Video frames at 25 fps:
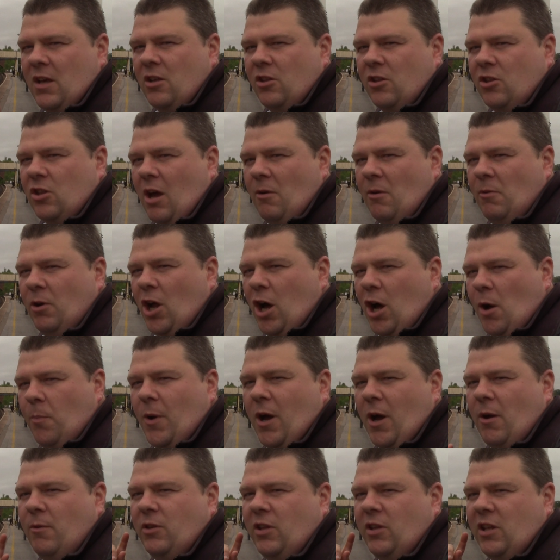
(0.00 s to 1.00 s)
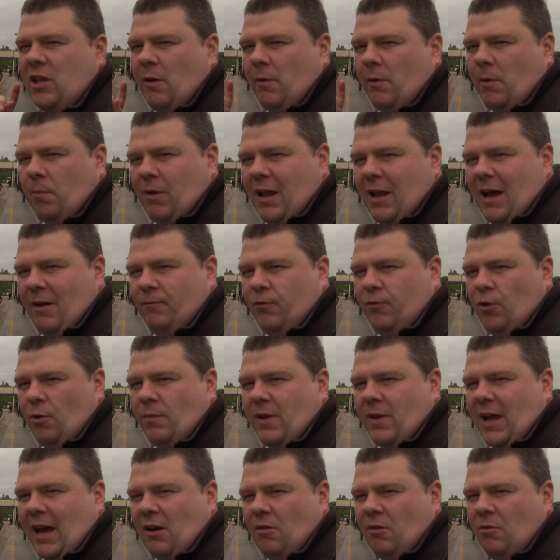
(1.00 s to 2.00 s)
So I'm going to hop over to the other
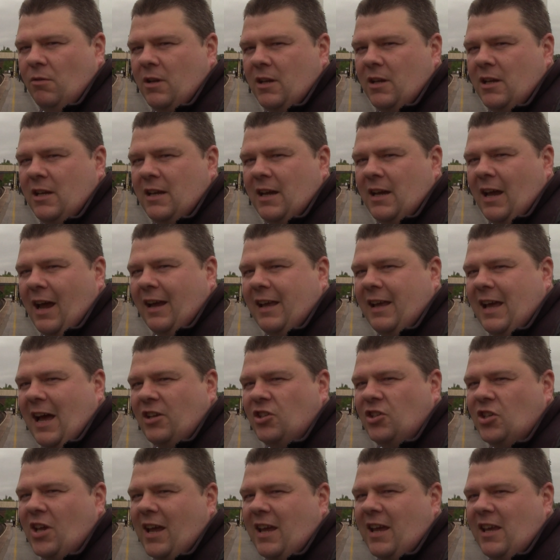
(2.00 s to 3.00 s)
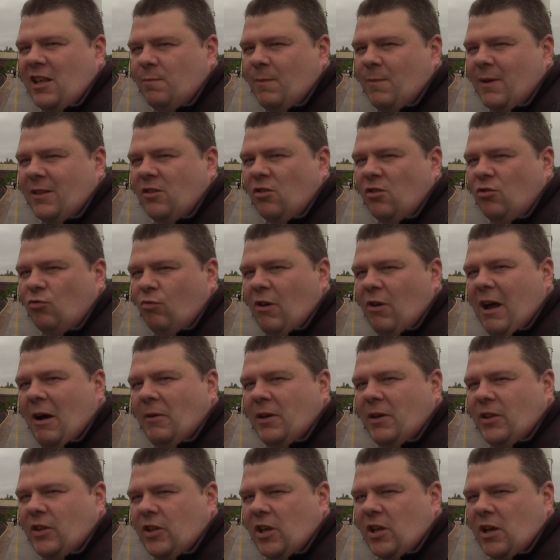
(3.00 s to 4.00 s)
platform now and catch that East Midlands
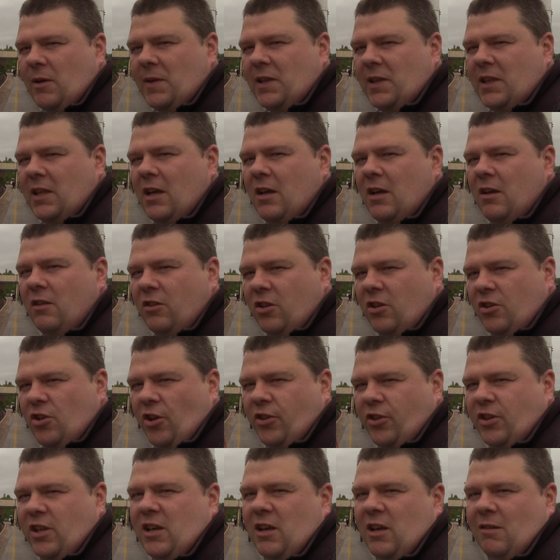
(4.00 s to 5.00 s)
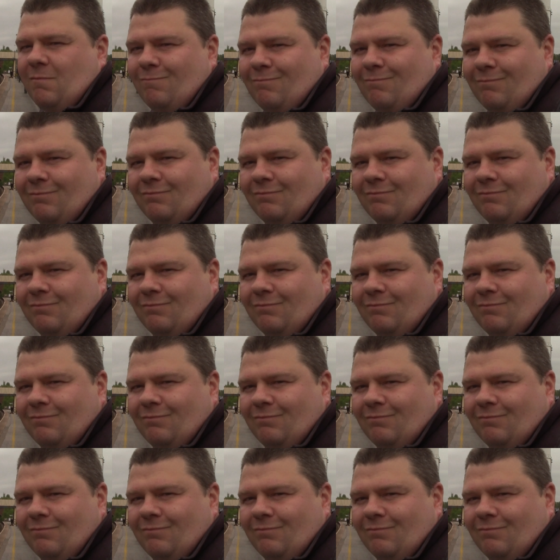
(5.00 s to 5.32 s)
Railway service to Nottingham.